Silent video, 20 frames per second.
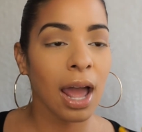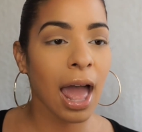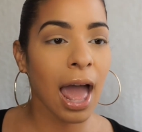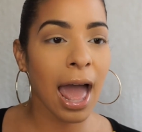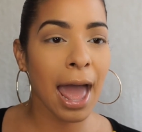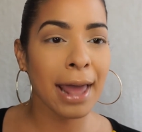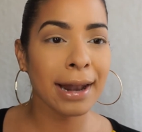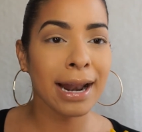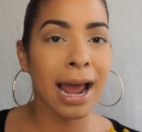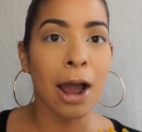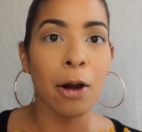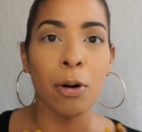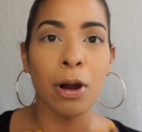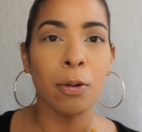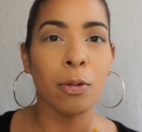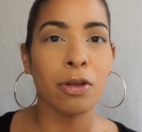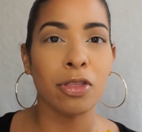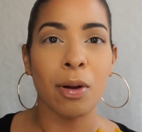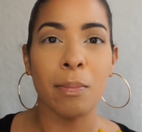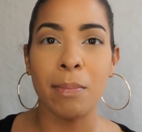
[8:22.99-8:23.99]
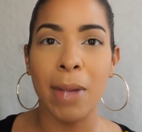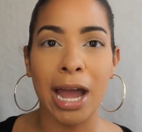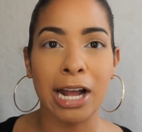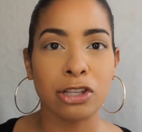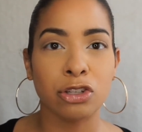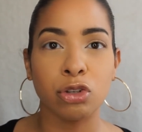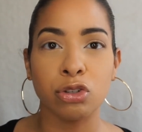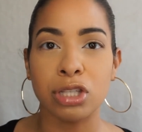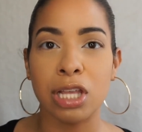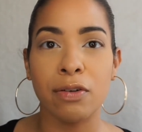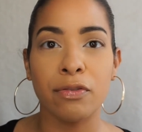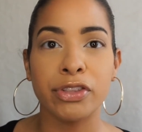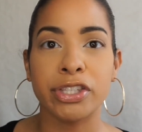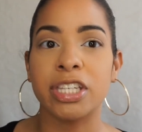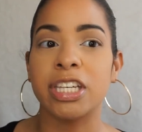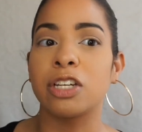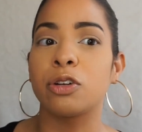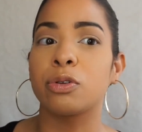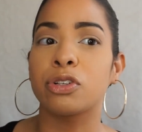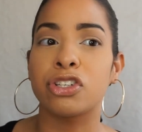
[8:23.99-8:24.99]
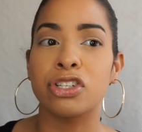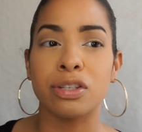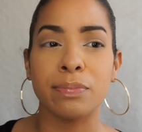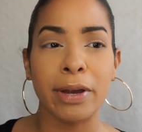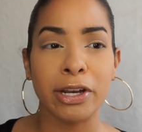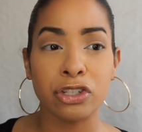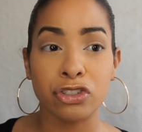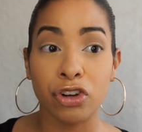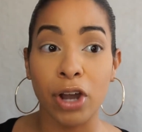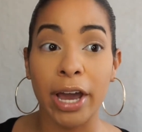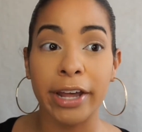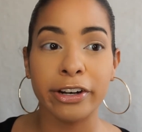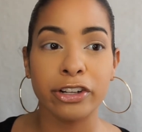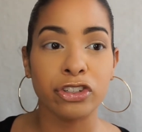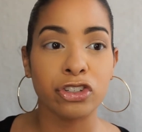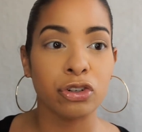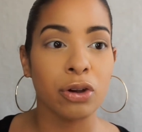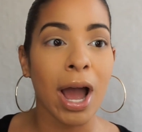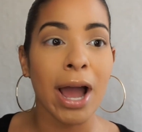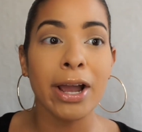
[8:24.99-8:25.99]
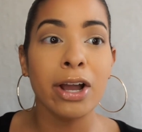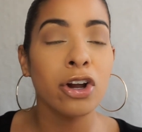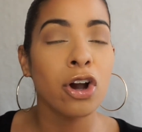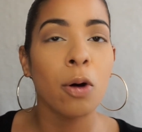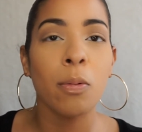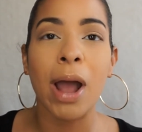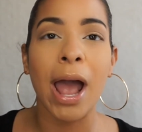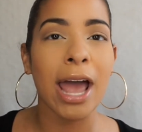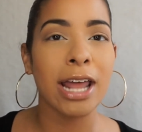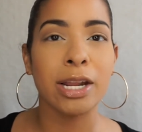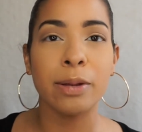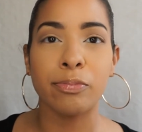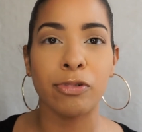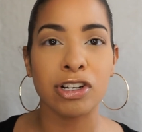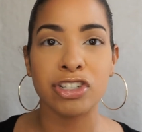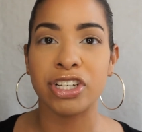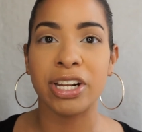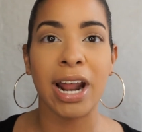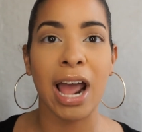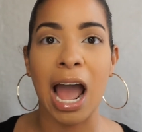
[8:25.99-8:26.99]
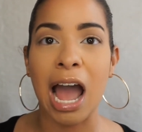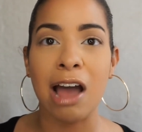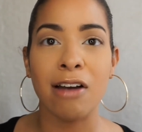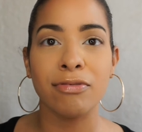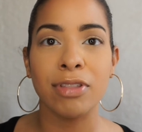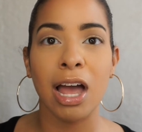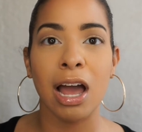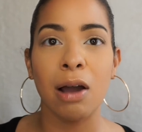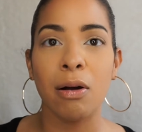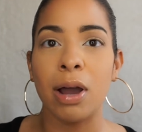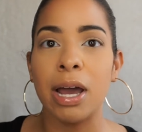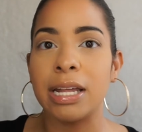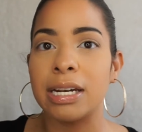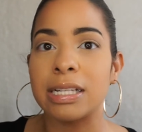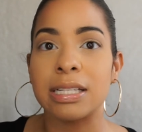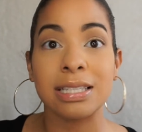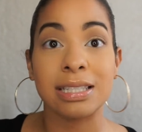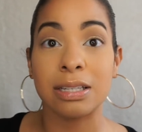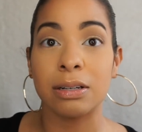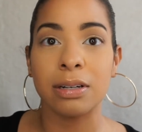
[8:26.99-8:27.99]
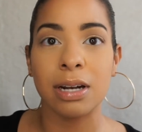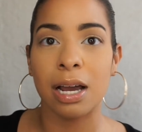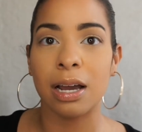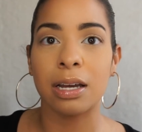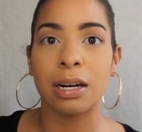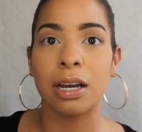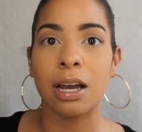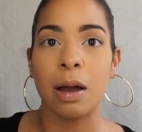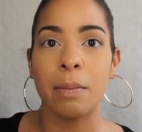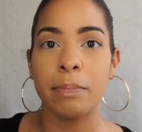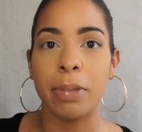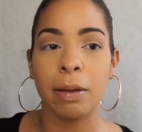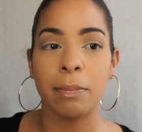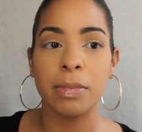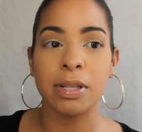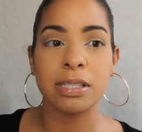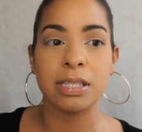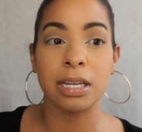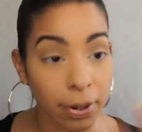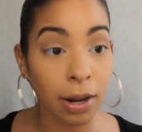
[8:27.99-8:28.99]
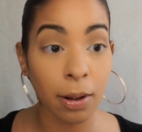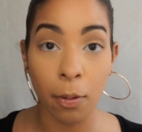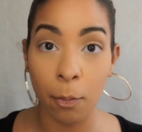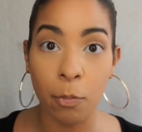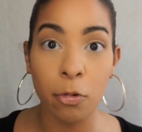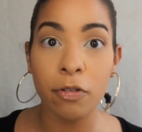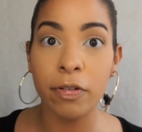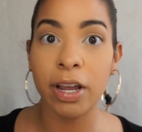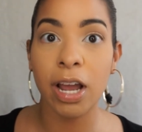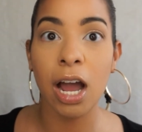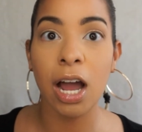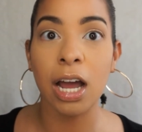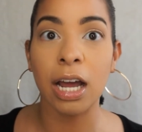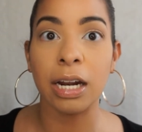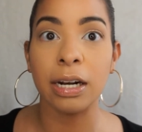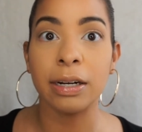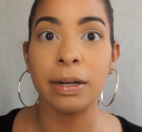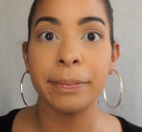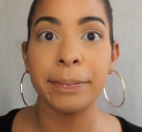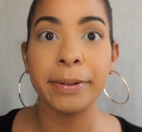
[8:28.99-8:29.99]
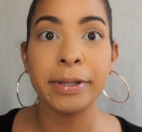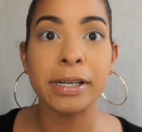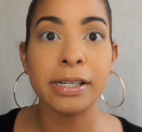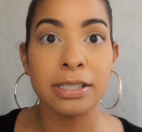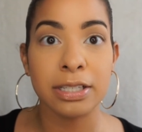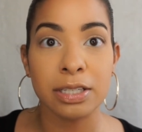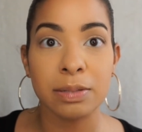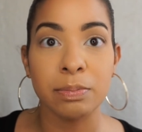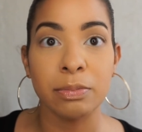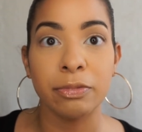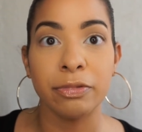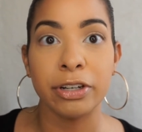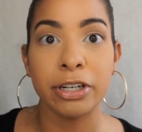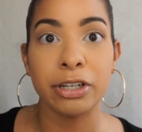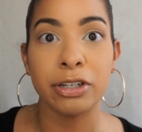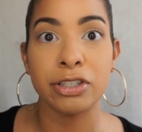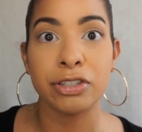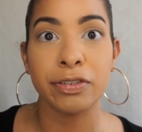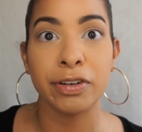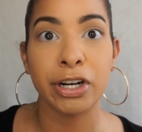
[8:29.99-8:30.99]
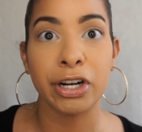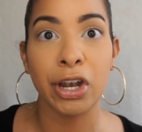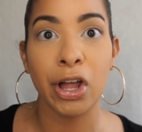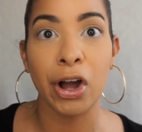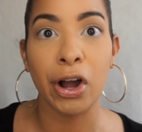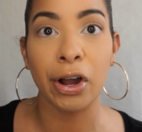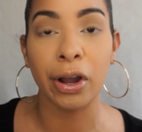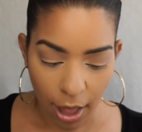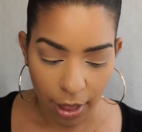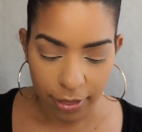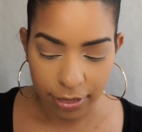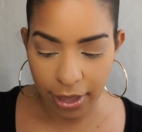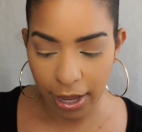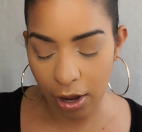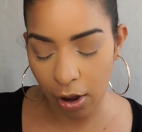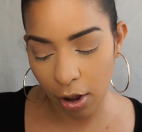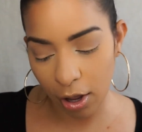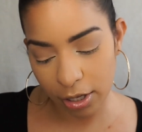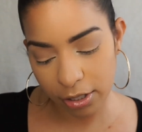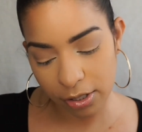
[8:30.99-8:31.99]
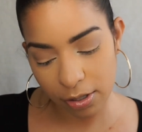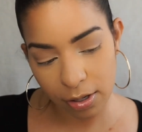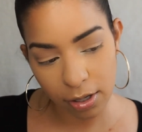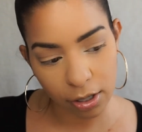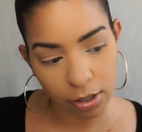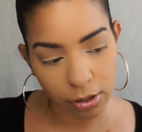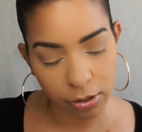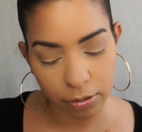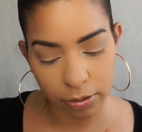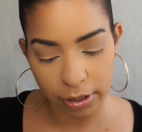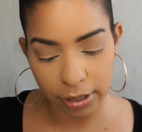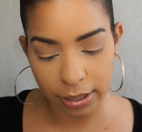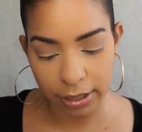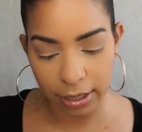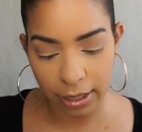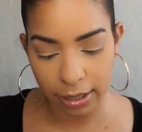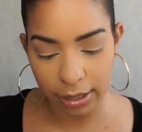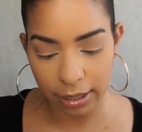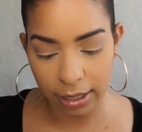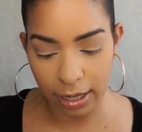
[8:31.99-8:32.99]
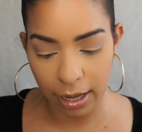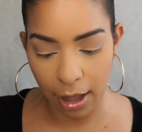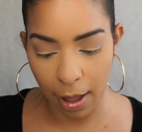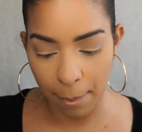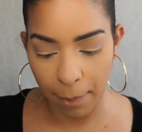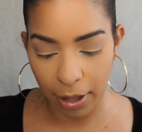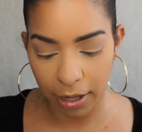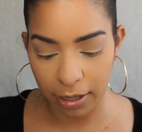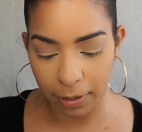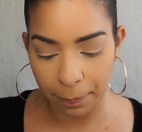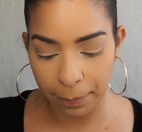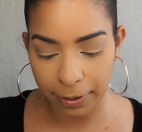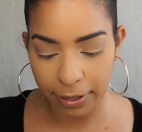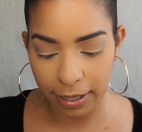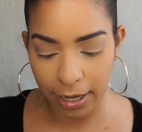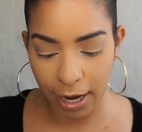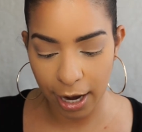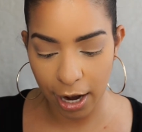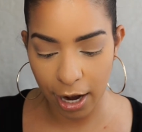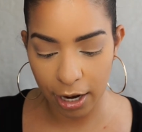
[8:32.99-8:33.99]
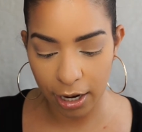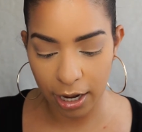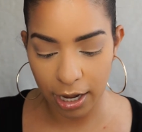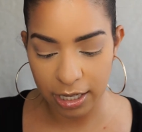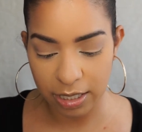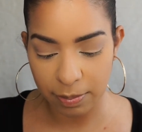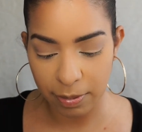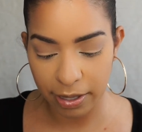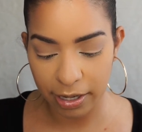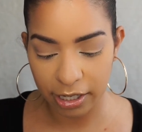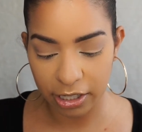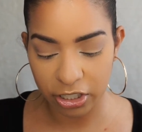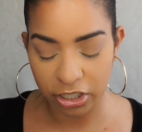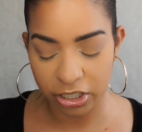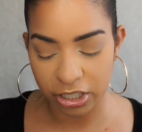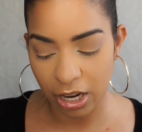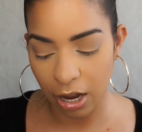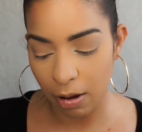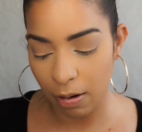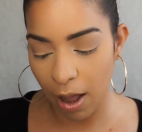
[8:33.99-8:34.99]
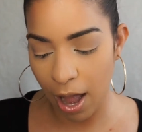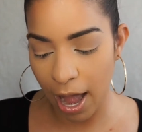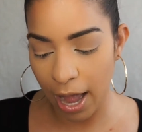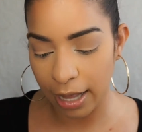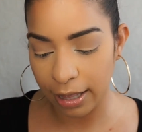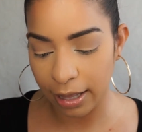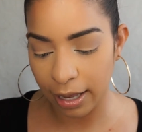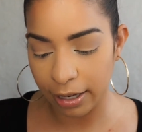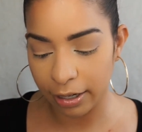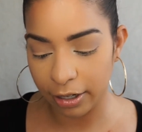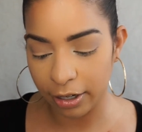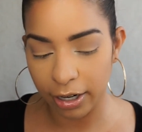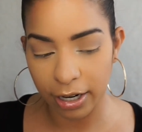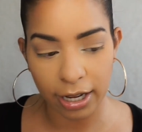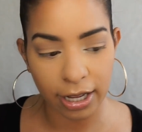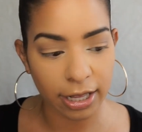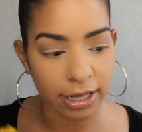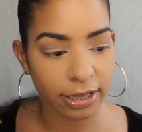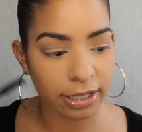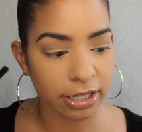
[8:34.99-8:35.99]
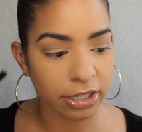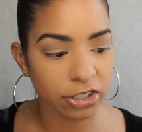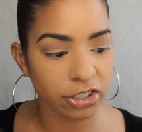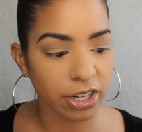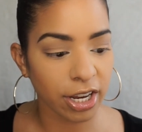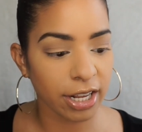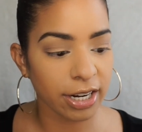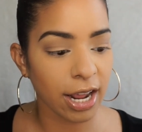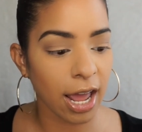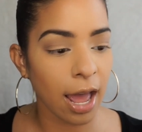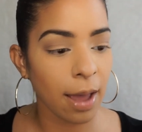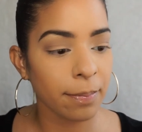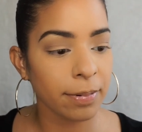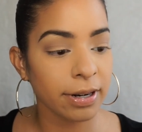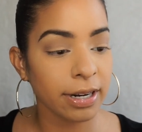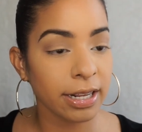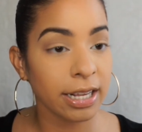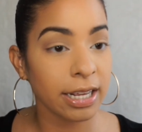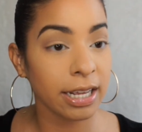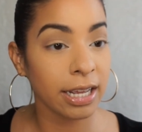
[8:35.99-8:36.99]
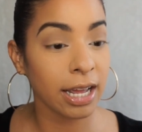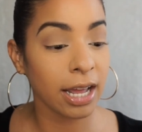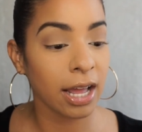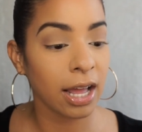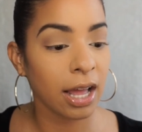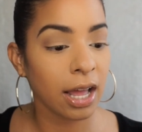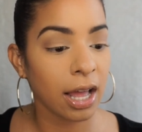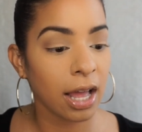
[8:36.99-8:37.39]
And I went with a MAC 217, which is my tried and true. I can go with any brush that I have now and it's still not gonna come pigmented. But moving on, because this video is already long. They also included the Bellapierre Cosmetics Gel Eyeliner in the shade Ebony.